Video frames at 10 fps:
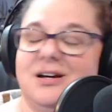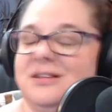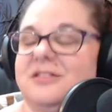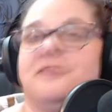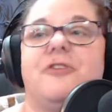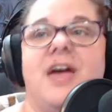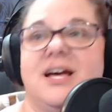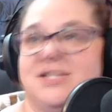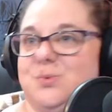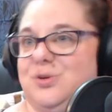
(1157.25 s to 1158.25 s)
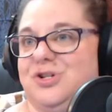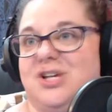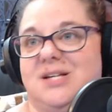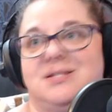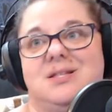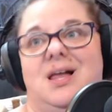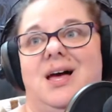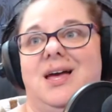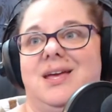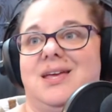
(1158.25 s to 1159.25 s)
the fans were just
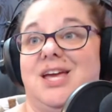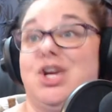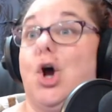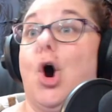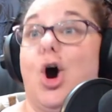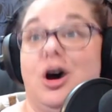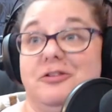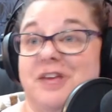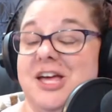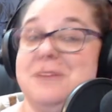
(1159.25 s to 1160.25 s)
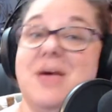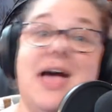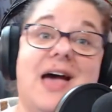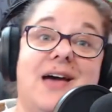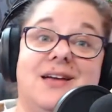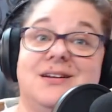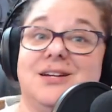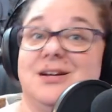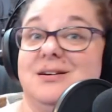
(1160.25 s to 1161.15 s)
like in awe of him, and